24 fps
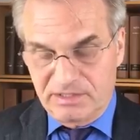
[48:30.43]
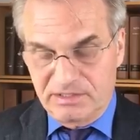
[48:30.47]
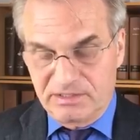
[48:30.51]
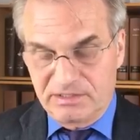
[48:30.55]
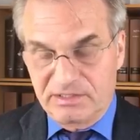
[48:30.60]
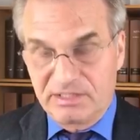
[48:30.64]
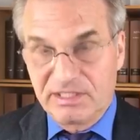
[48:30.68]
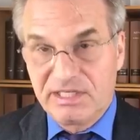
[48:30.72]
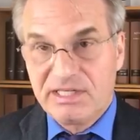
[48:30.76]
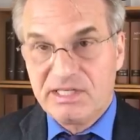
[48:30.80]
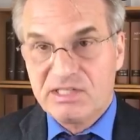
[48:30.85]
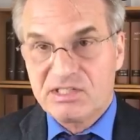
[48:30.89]

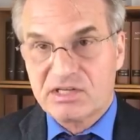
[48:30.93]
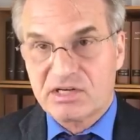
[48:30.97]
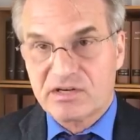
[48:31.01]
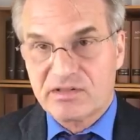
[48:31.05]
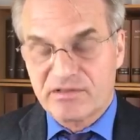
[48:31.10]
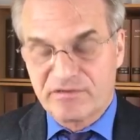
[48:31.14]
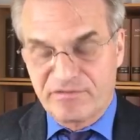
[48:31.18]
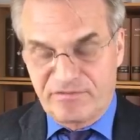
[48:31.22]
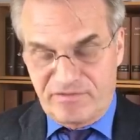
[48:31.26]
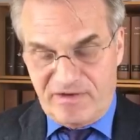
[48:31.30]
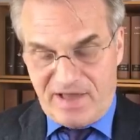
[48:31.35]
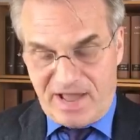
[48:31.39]
These are
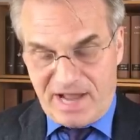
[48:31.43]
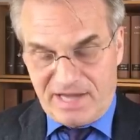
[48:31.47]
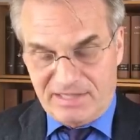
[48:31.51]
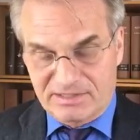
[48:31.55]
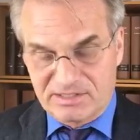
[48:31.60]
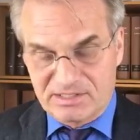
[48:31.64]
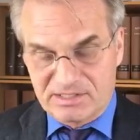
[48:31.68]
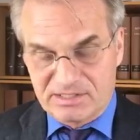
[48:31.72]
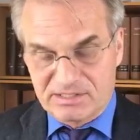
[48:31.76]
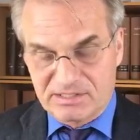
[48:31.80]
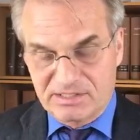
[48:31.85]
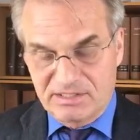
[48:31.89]
the
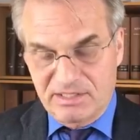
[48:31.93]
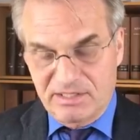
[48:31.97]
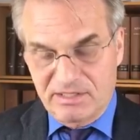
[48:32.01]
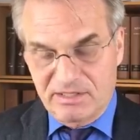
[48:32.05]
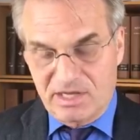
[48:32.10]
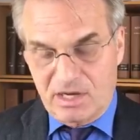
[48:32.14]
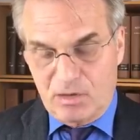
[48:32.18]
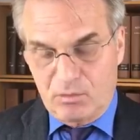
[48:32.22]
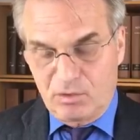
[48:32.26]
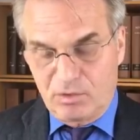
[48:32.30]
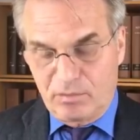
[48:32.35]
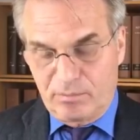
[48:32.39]
facts
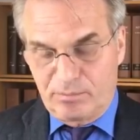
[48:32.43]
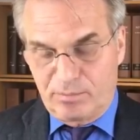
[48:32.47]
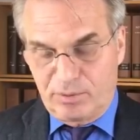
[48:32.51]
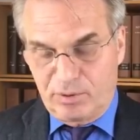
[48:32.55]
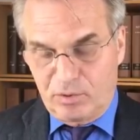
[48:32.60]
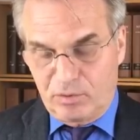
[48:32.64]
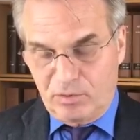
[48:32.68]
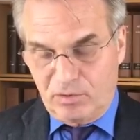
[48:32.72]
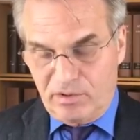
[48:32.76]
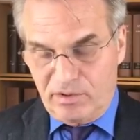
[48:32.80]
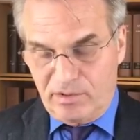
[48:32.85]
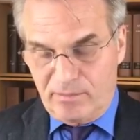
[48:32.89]
that will
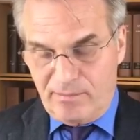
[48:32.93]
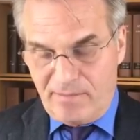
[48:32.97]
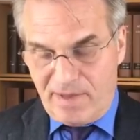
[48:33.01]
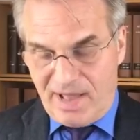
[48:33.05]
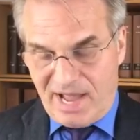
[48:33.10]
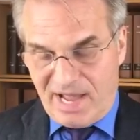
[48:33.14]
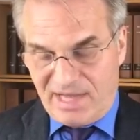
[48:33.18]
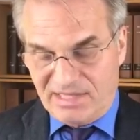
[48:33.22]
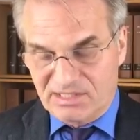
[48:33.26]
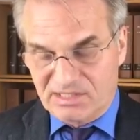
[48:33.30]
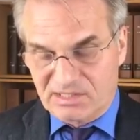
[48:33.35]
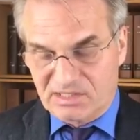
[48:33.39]
pull the
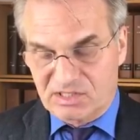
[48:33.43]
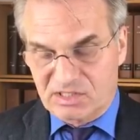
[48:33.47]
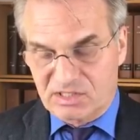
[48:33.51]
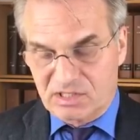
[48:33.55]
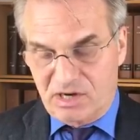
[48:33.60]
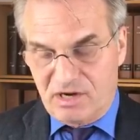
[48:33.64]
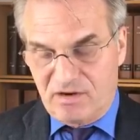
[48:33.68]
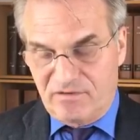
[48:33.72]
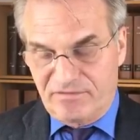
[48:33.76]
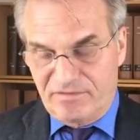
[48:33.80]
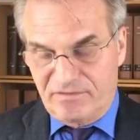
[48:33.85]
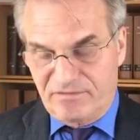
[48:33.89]
masks
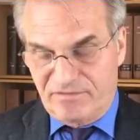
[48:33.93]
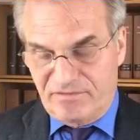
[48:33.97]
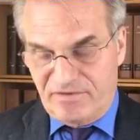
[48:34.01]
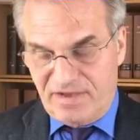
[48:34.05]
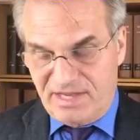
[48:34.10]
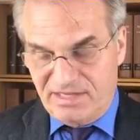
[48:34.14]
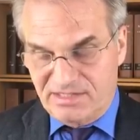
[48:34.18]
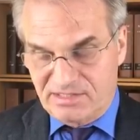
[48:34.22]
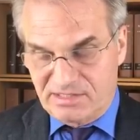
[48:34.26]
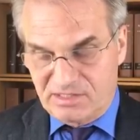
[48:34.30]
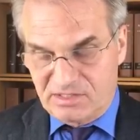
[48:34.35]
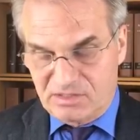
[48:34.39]
off the
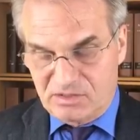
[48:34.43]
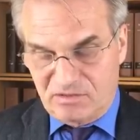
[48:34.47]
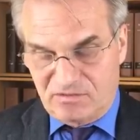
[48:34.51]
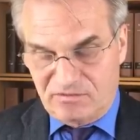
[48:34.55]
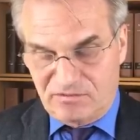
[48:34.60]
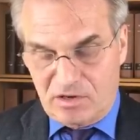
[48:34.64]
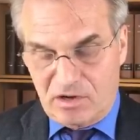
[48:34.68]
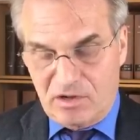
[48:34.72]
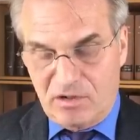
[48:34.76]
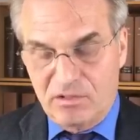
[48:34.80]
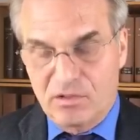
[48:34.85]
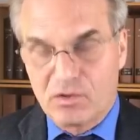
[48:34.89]
faces of
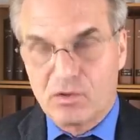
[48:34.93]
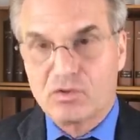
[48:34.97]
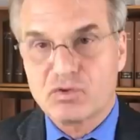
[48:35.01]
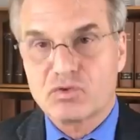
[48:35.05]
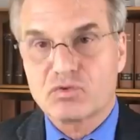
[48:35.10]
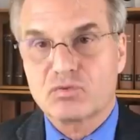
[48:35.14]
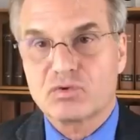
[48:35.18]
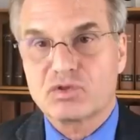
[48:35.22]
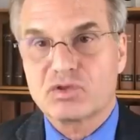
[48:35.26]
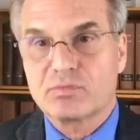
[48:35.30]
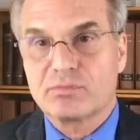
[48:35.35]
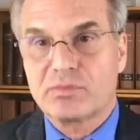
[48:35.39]
all
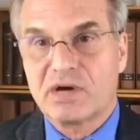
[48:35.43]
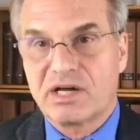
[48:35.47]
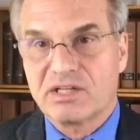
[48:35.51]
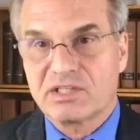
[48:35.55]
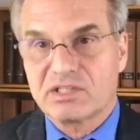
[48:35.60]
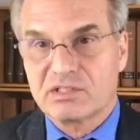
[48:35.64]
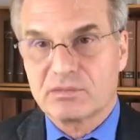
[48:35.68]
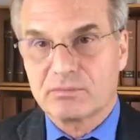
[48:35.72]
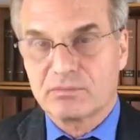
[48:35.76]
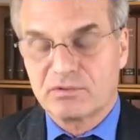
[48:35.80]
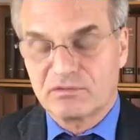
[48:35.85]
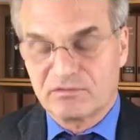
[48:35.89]
those
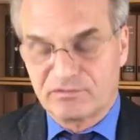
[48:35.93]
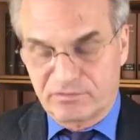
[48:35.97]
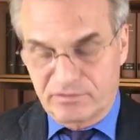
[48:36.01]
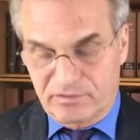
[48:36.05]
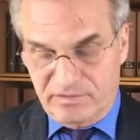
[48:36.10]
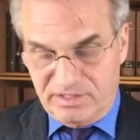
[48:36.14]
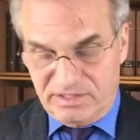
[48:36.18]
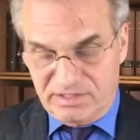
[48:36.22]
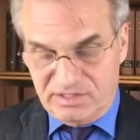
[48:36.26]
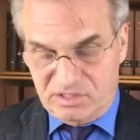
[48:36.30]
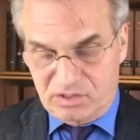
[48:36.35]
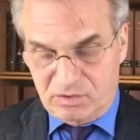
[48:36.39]
responsible for
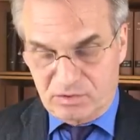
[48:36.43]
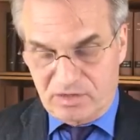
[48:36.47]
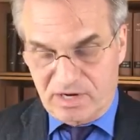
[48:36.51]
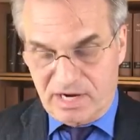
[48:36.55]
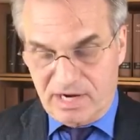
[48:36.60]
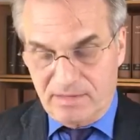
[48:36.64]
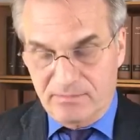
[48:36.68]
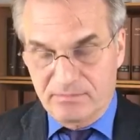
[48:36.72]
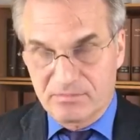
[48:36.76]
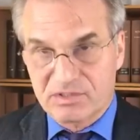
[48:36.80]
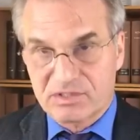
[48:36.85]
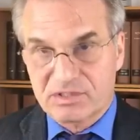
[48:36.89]
these
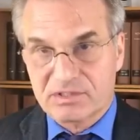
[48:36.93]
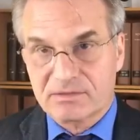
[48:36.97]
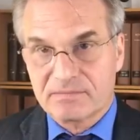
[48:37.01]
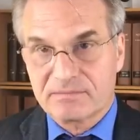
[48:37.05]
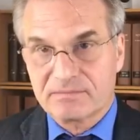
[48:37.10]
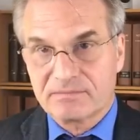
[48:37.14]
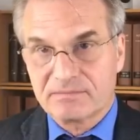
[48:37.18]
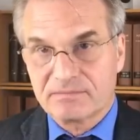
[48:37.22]
crimes.